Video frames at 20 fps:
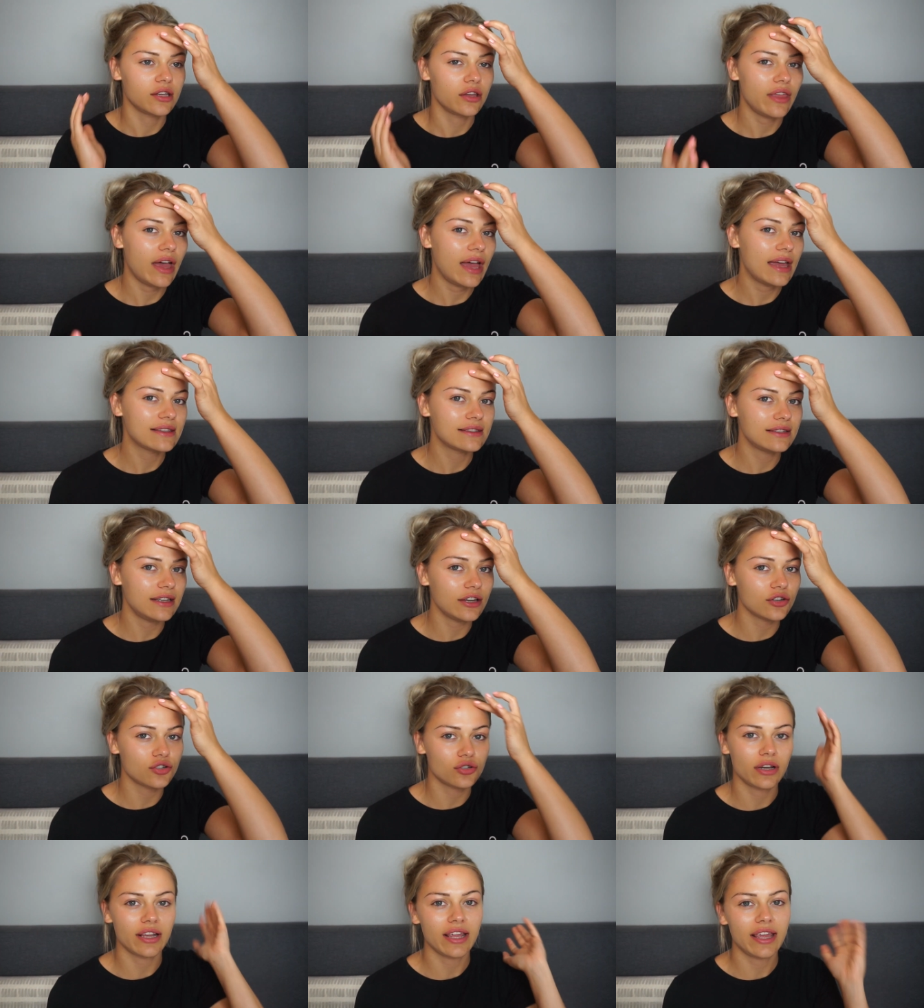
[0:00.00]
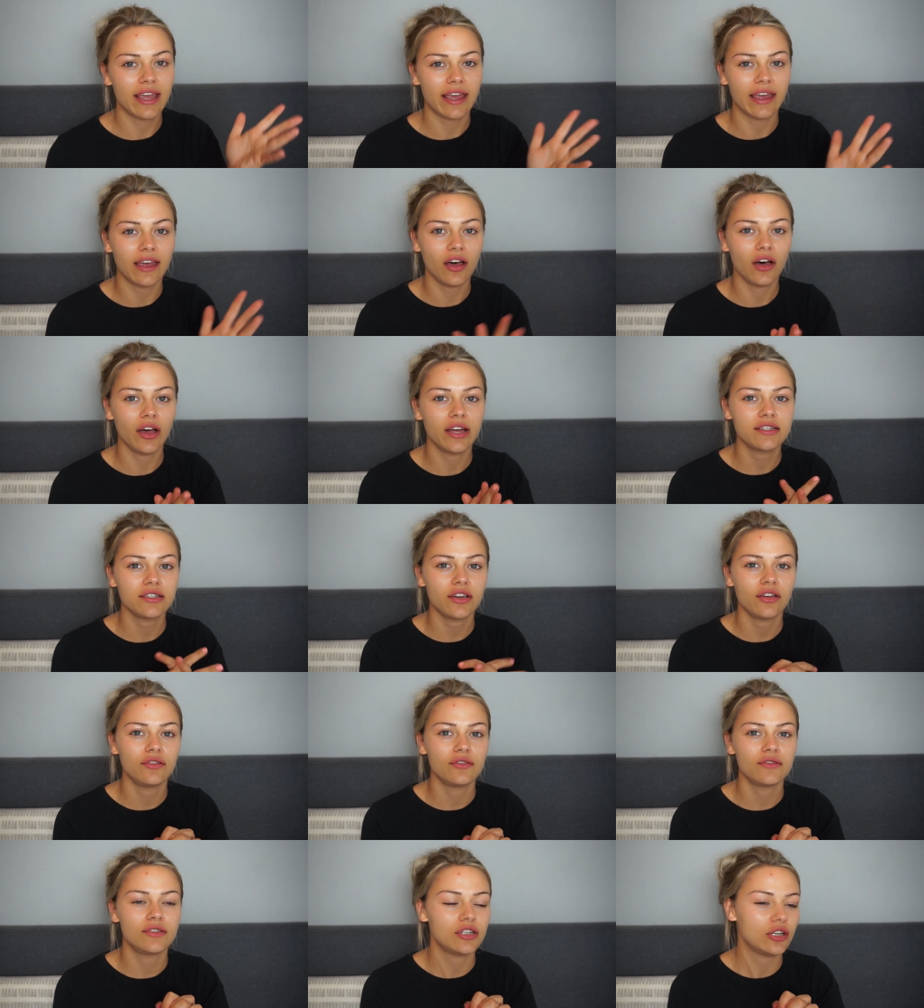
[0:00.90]
So that is literally it. I
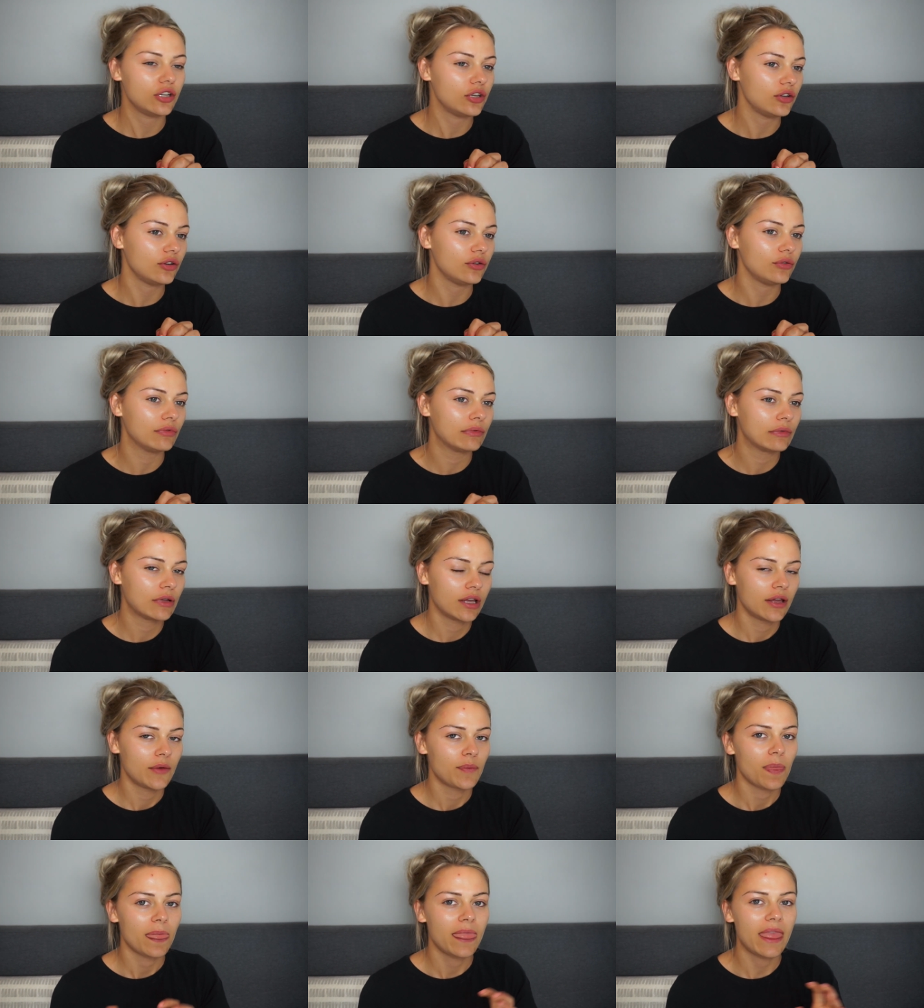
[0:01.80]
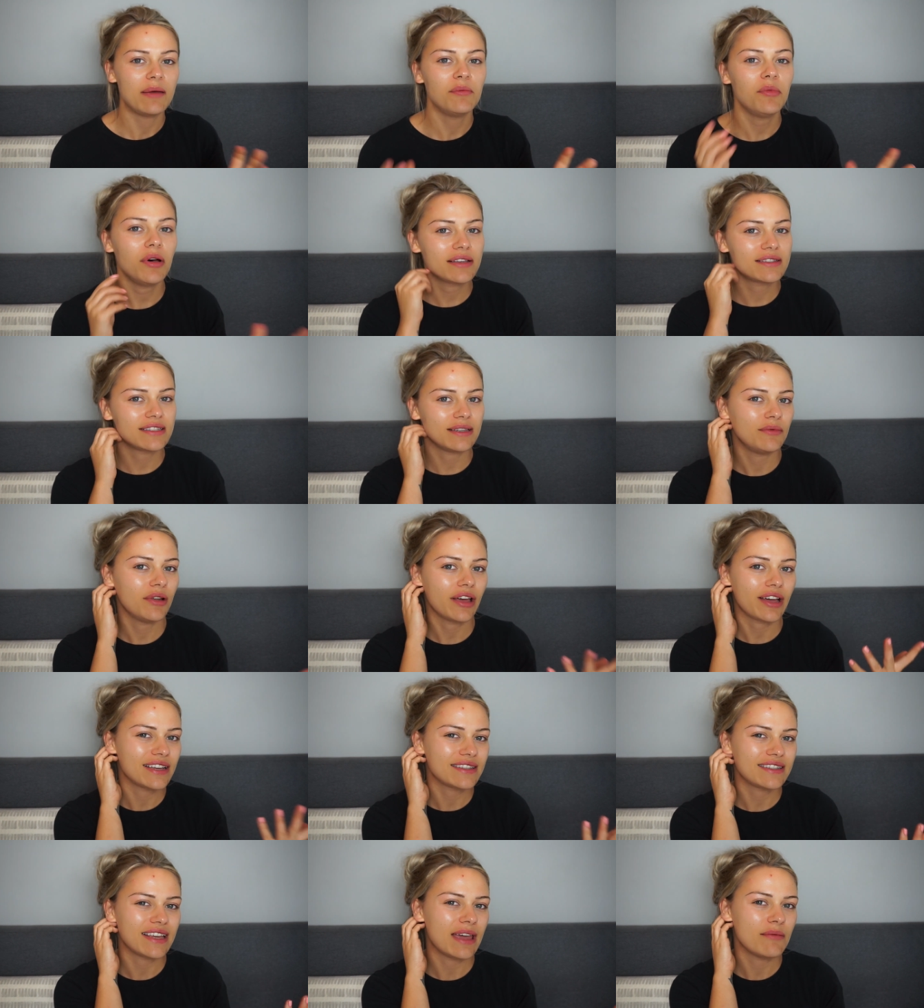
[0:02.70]
don't do, it might seem,
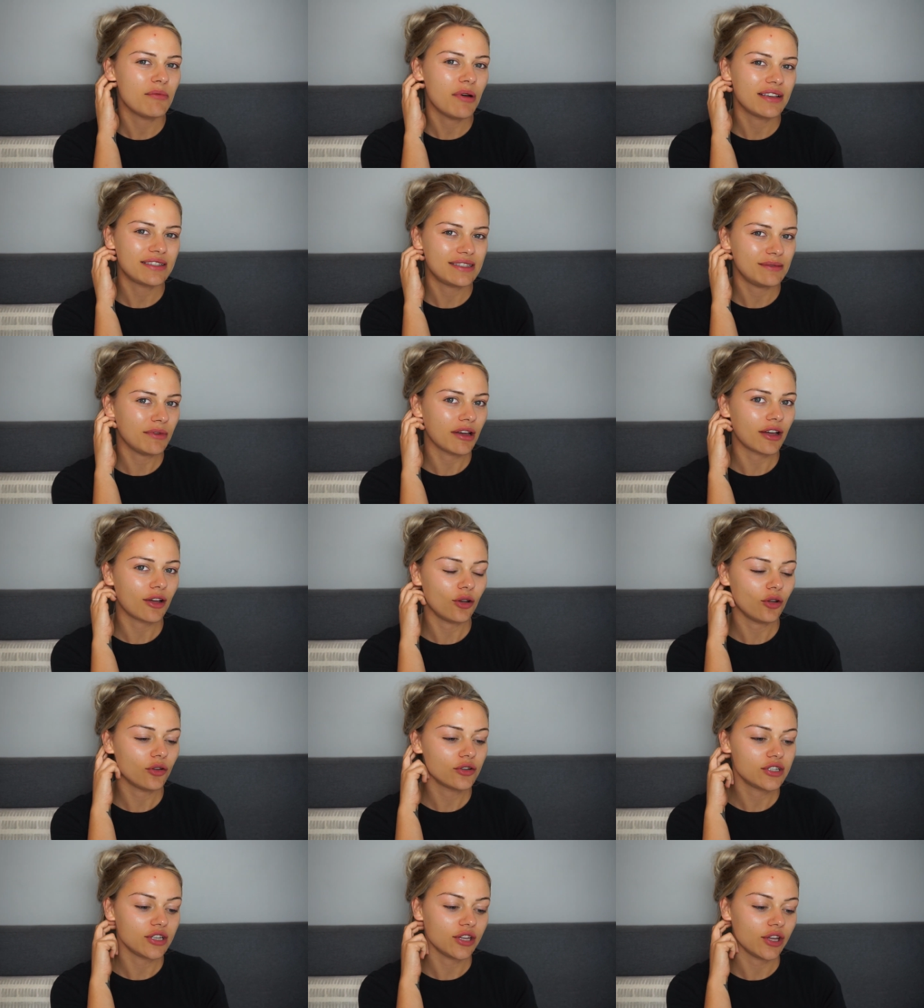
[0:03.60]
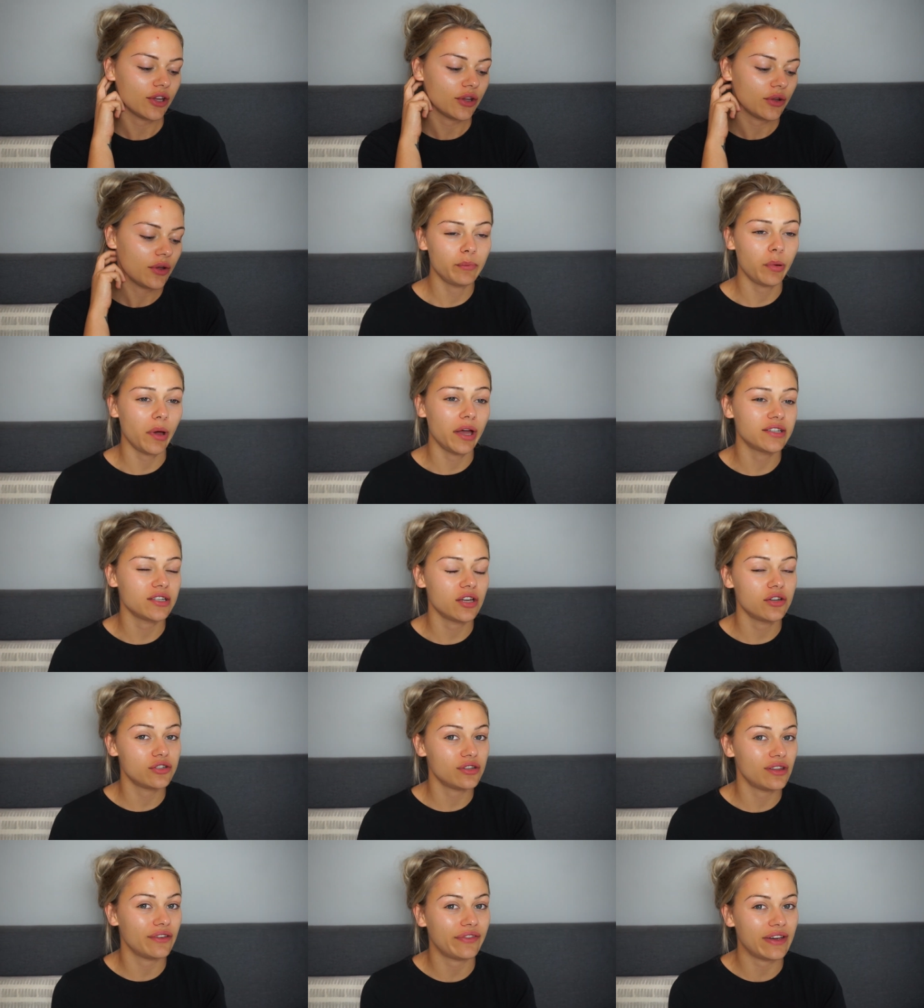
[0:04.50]
like I say, it might seem like a lot to you, but I don't
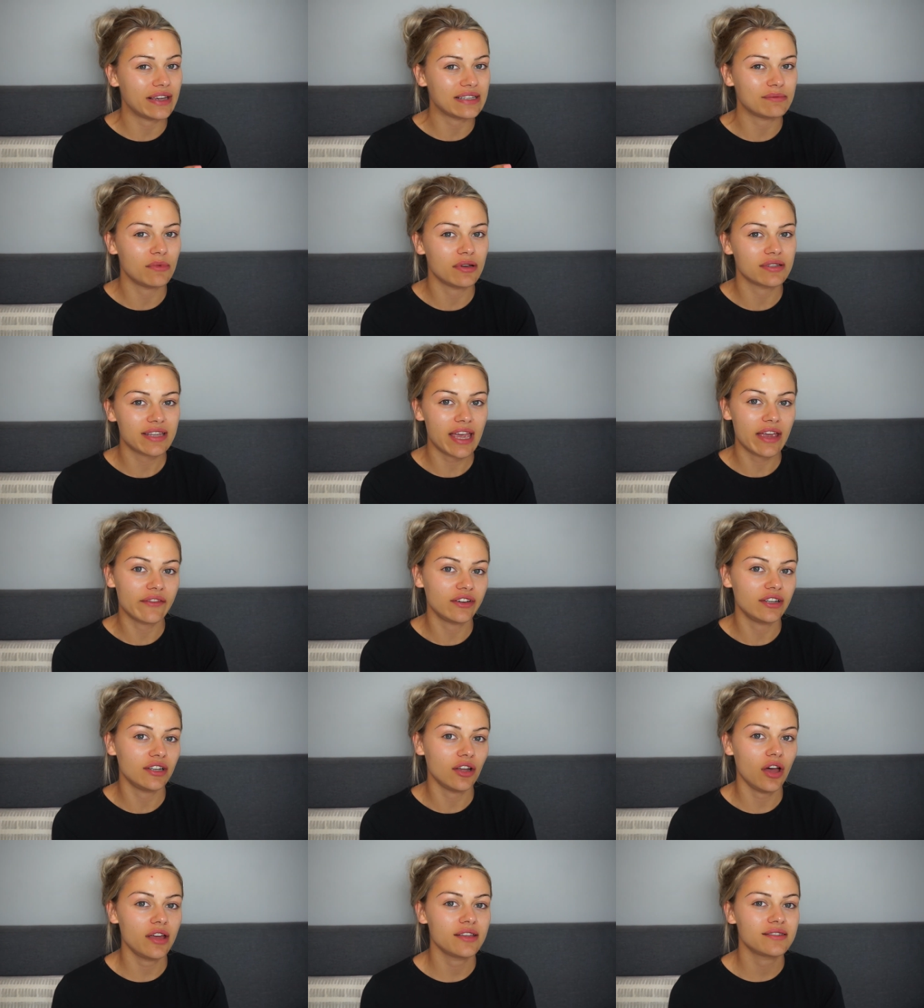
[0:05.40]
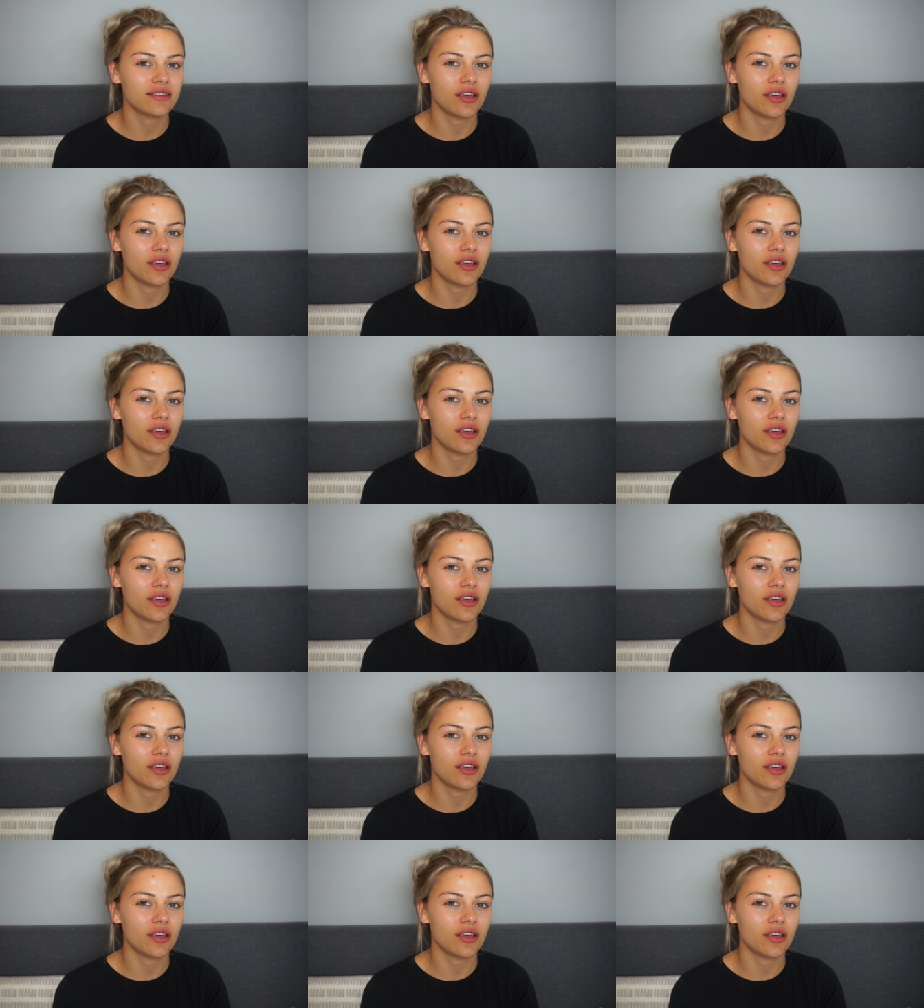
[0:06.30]
do the face mask every night.